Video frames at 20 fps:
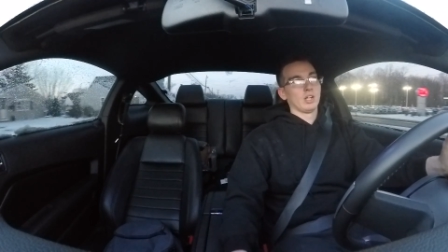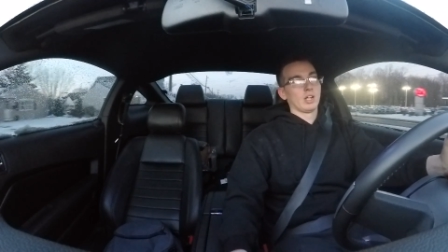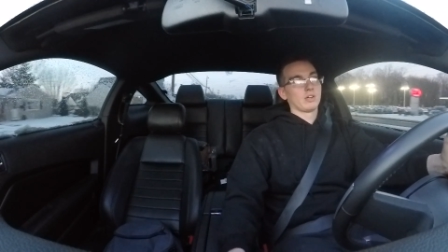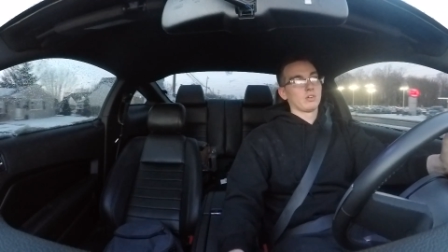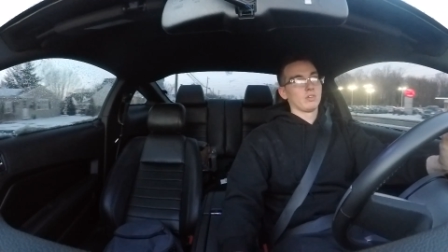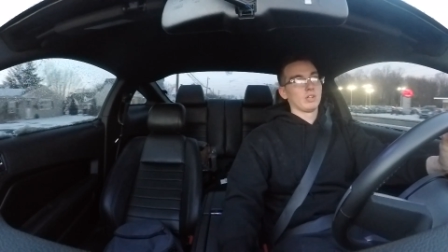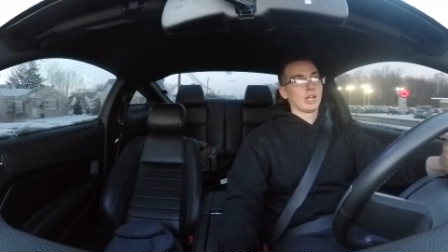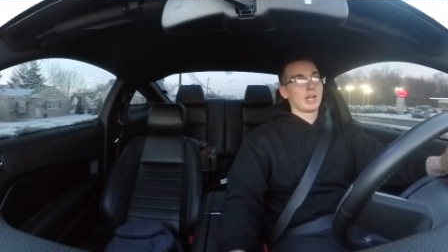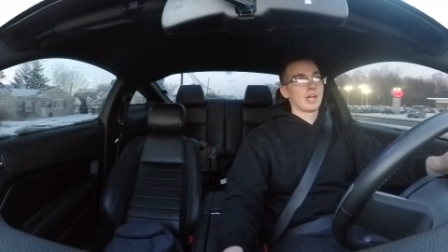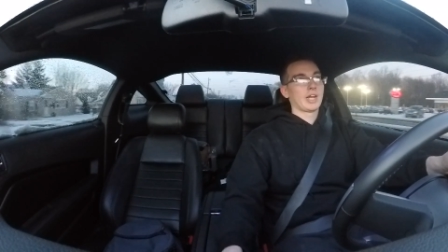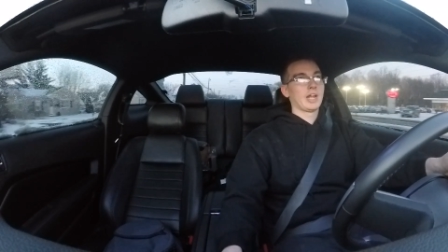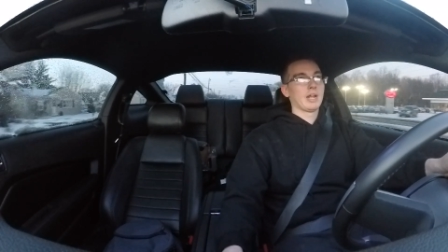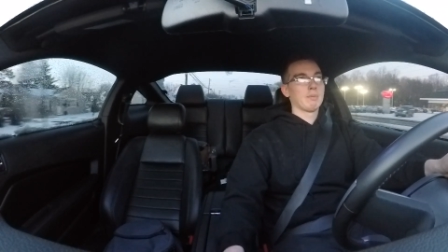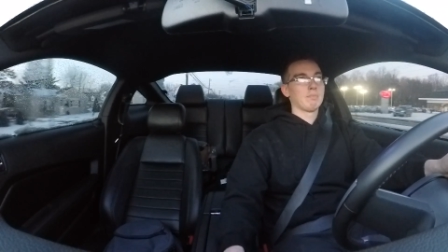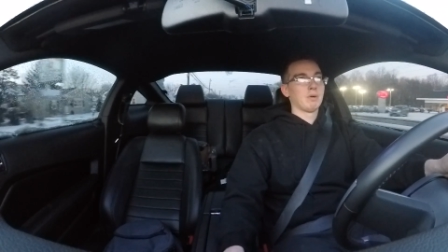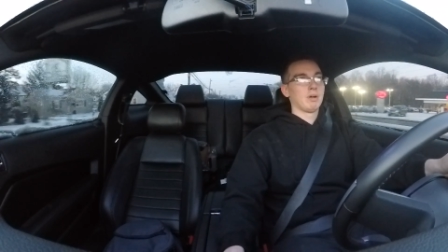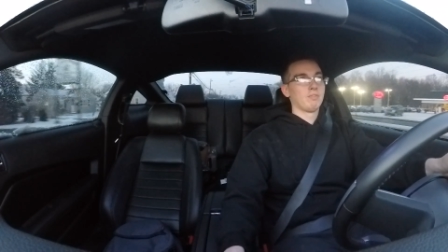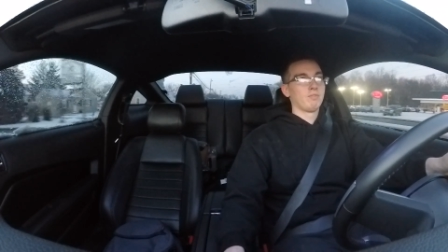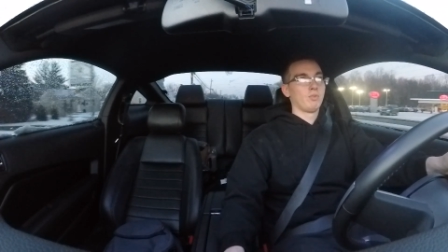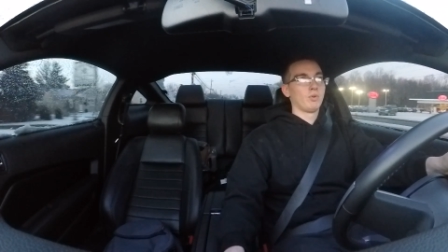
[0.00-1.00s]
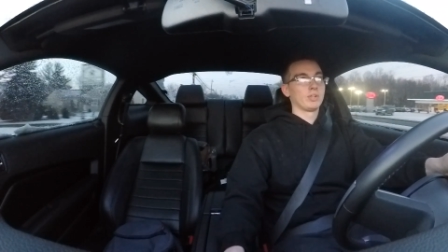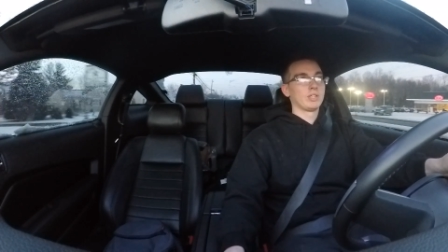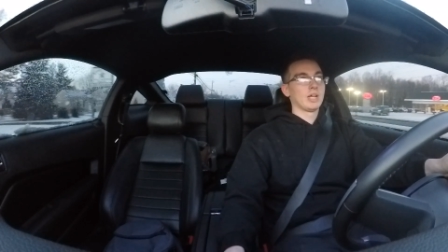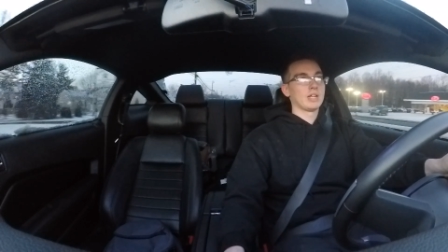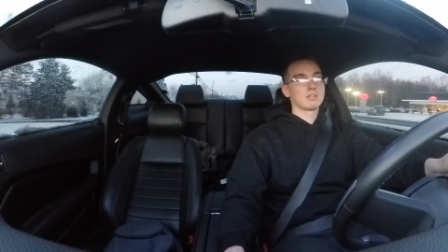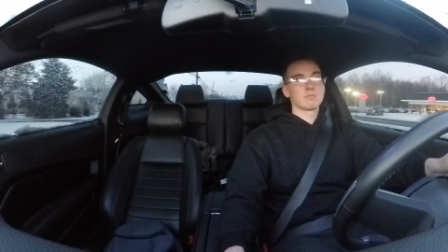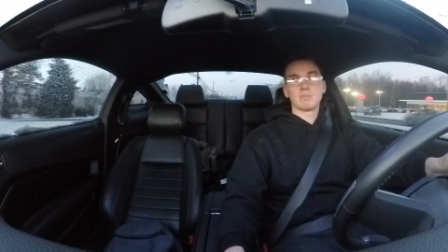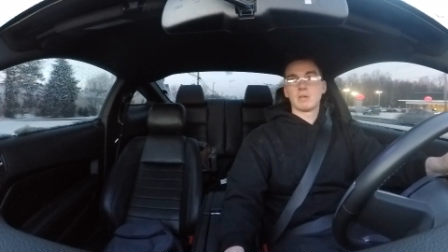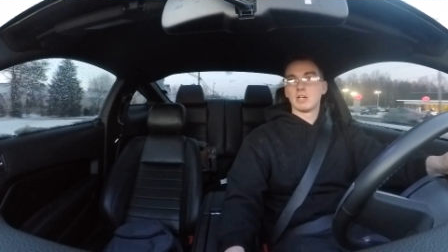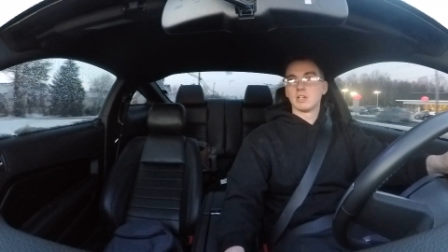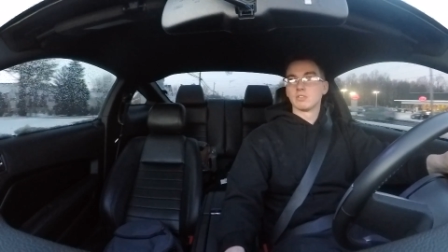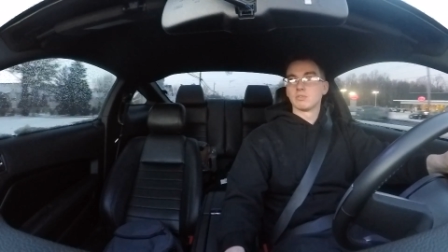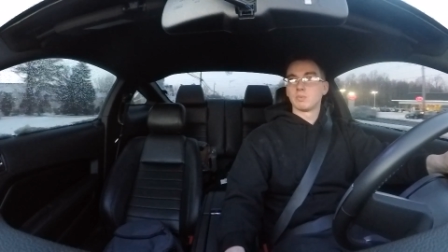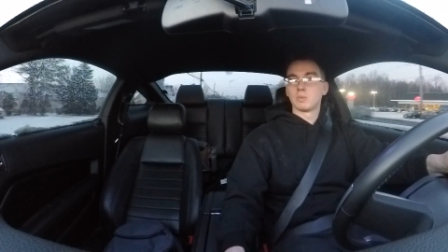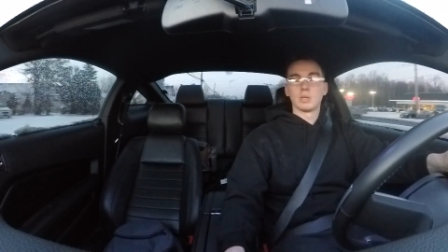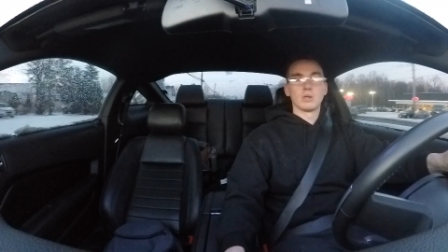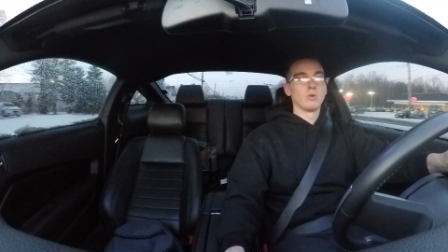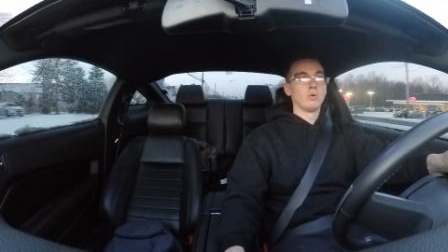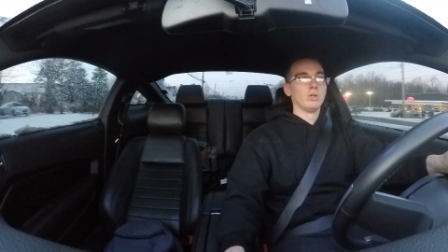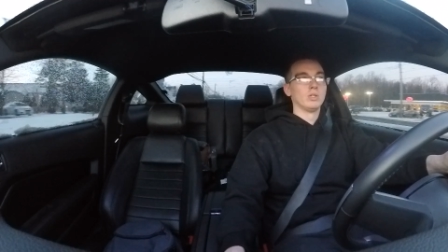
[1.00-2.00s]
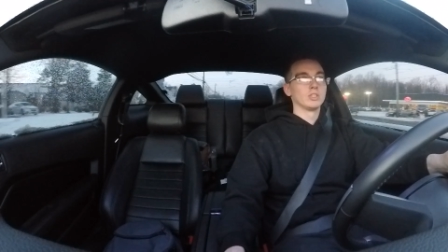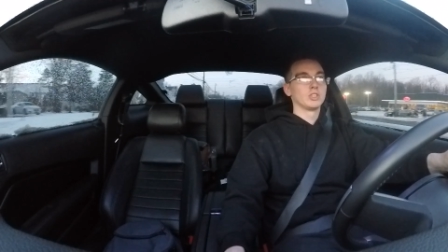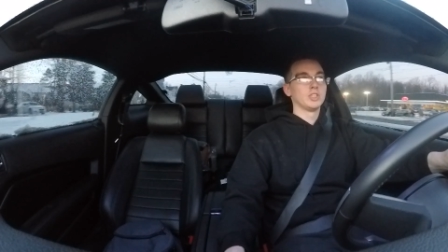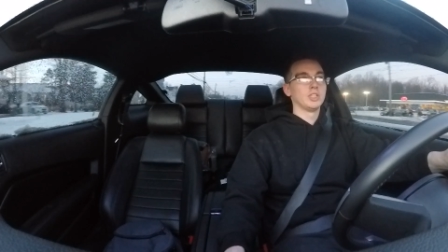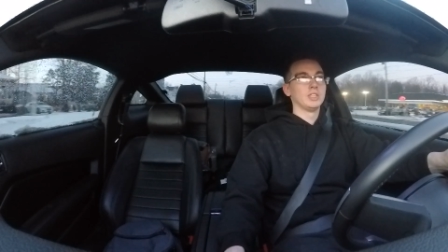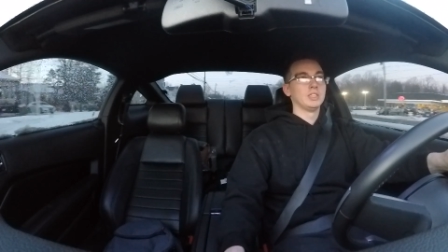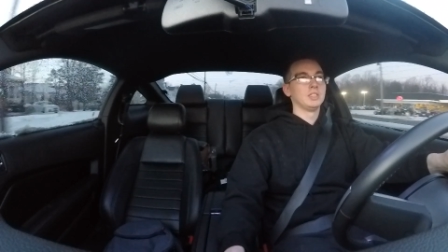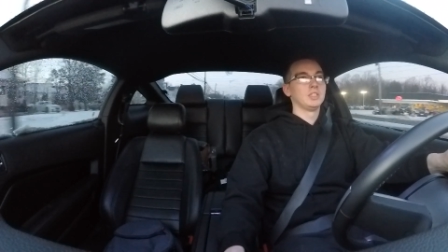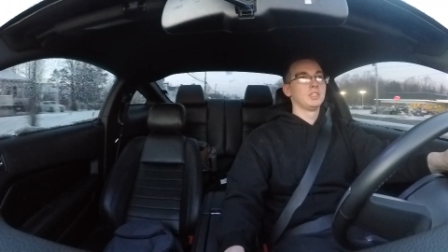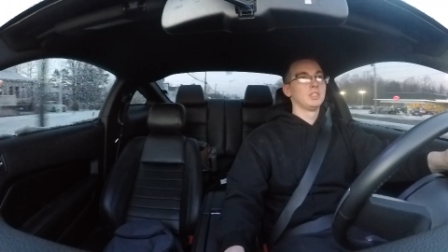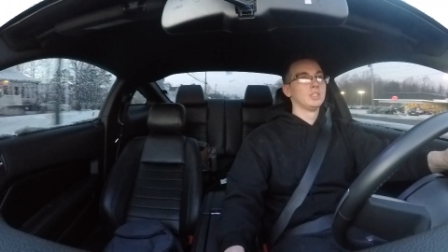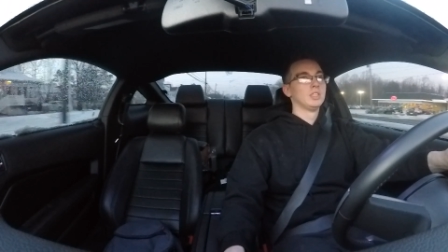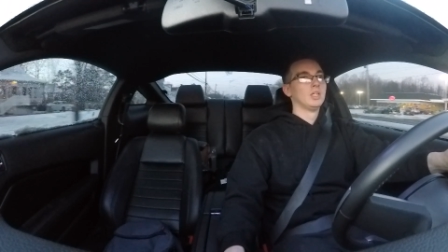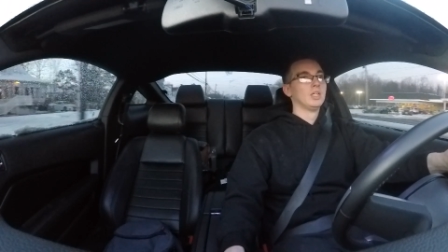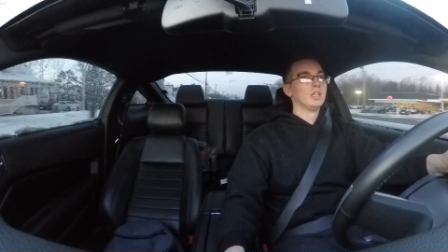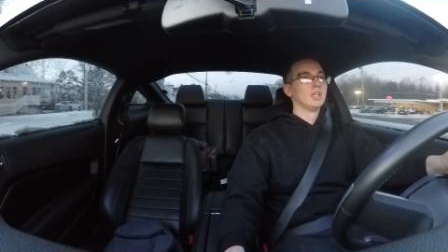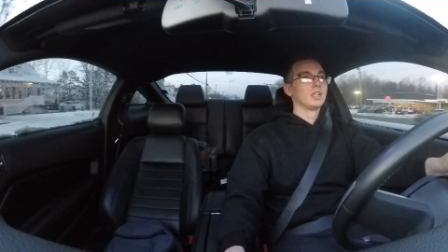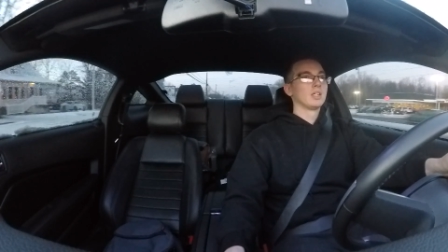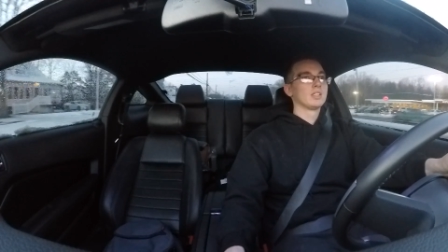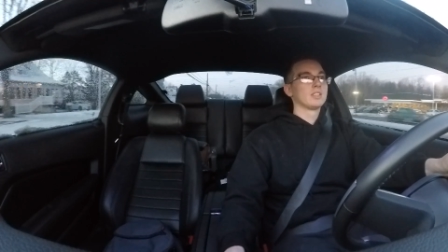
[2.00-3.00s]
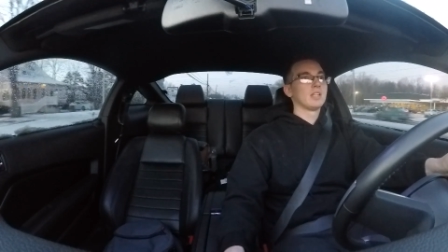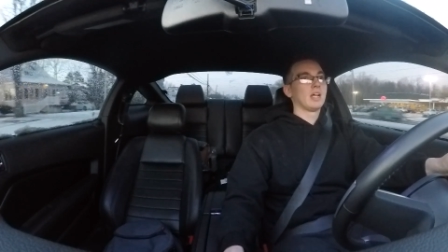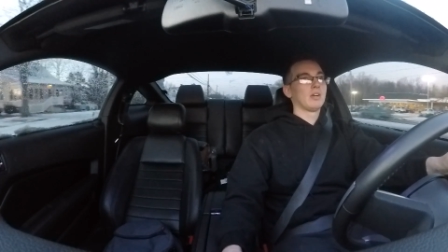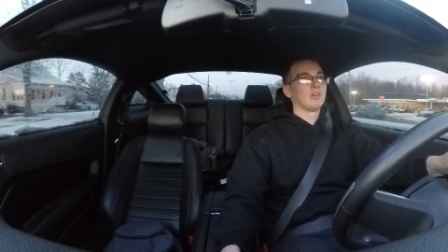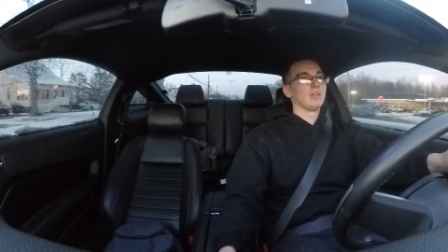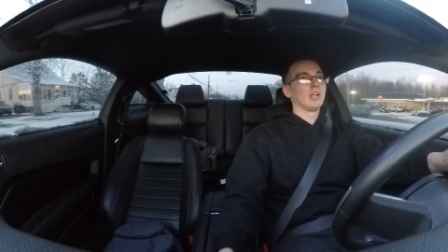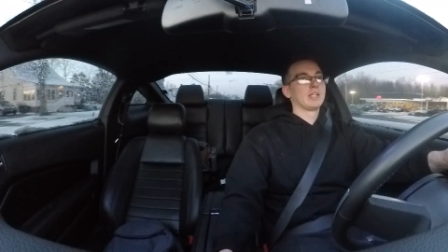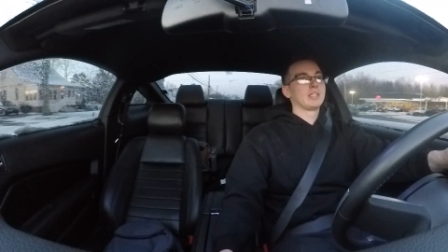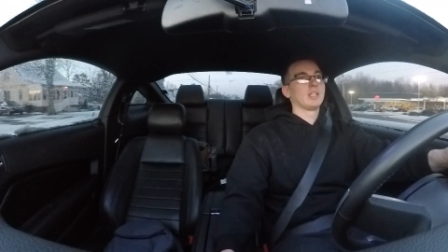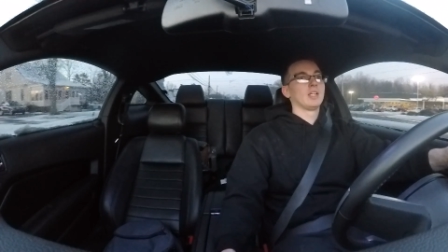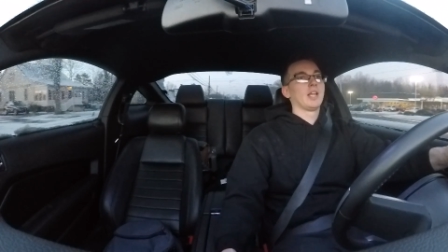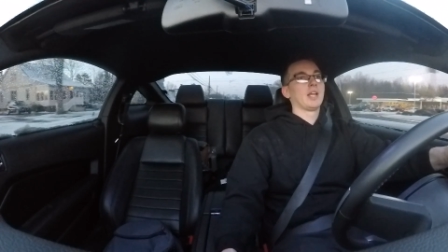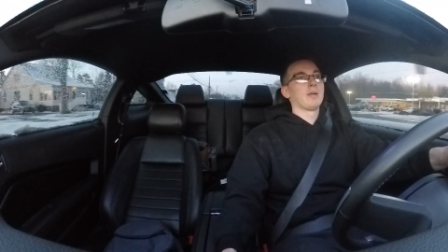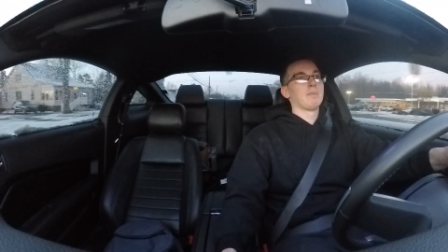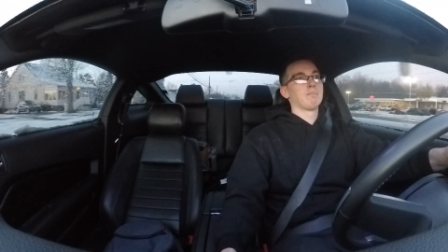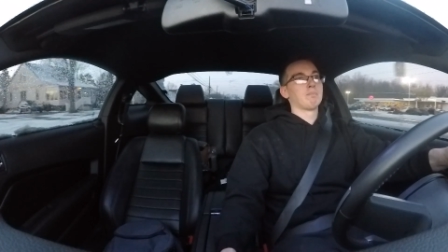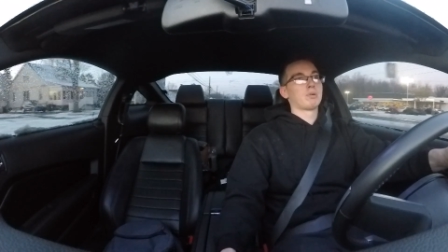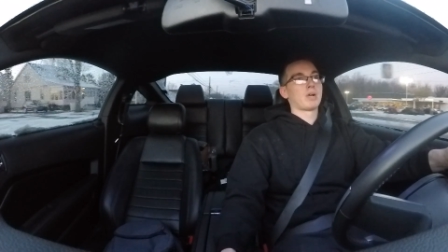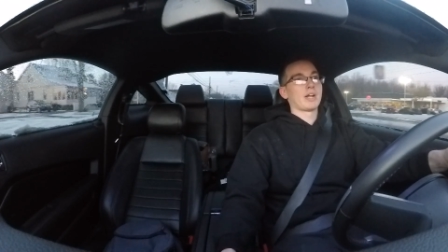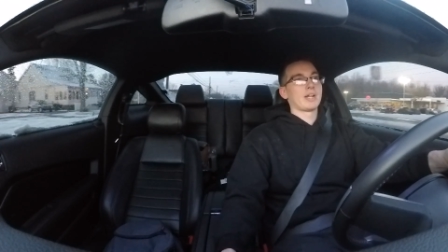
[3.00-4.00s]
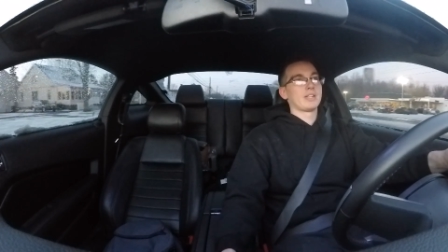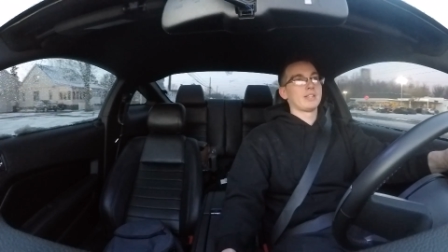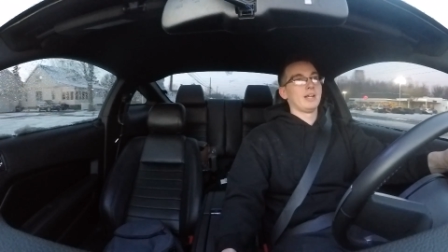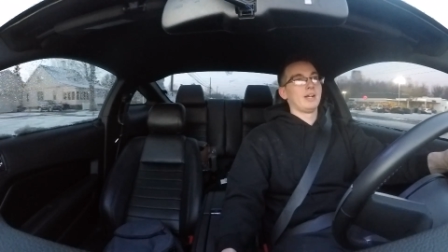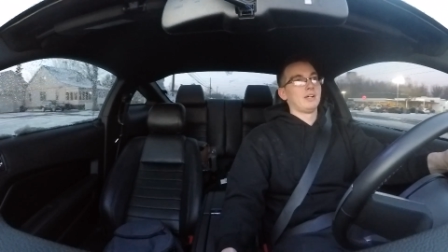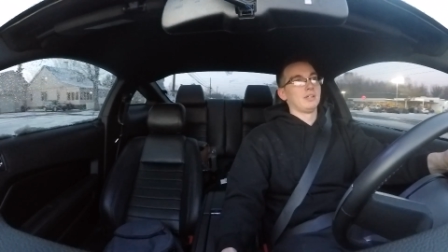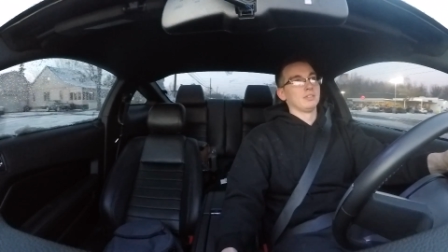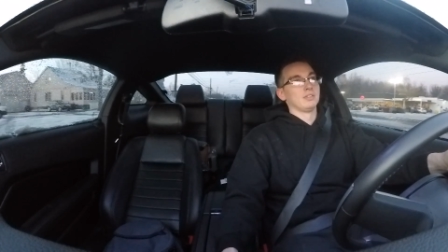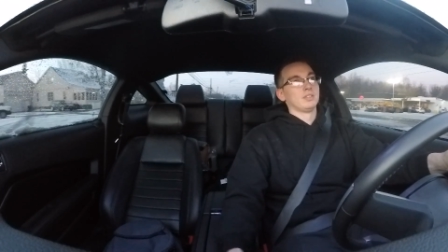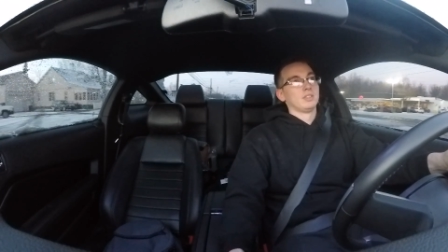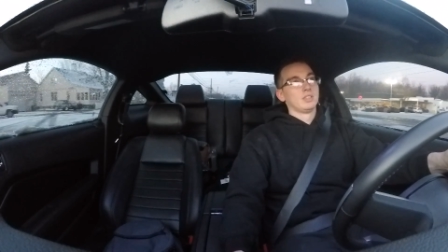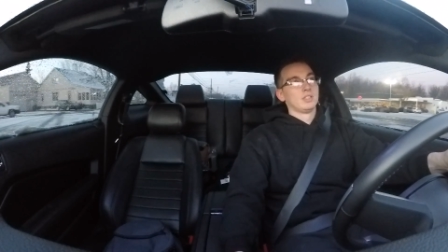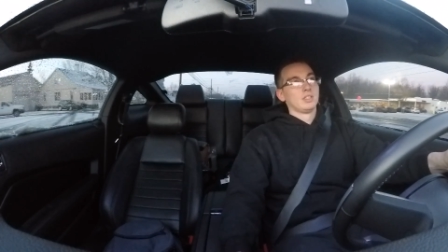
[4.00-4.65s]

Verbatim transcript: I don't let it get above 4,000 miles for oil change because I don't like to let it break down.